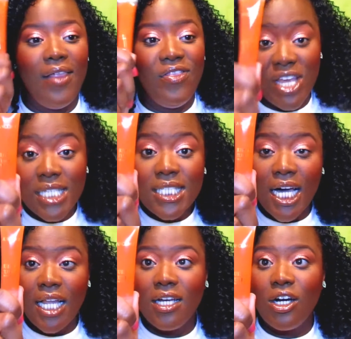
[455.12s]
this
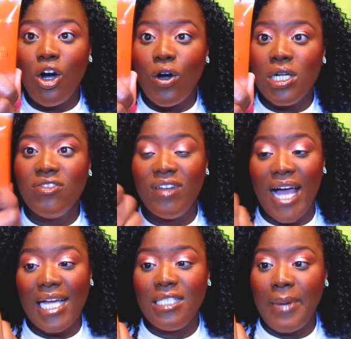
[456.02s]
color, Orange
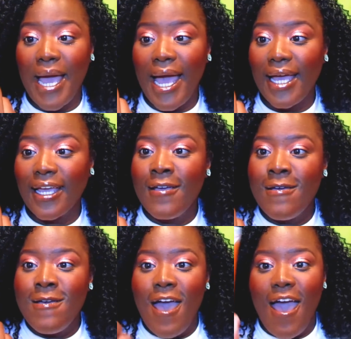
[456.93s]
Flashback,
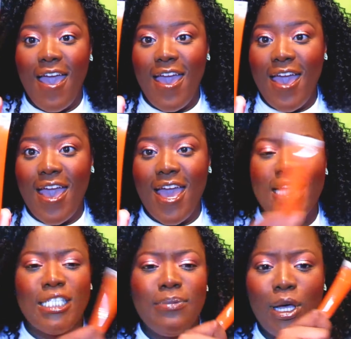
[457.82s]
and
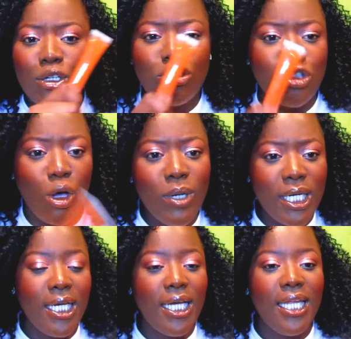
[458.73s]
it smells so
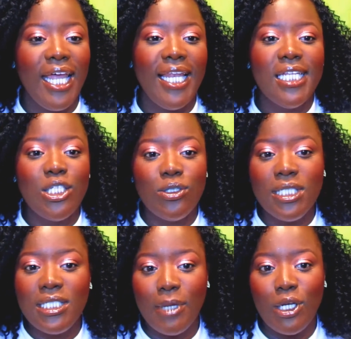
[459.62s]
good. It
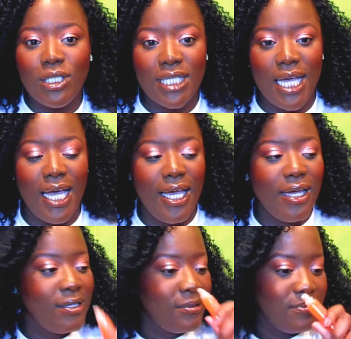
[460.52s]
literally smells like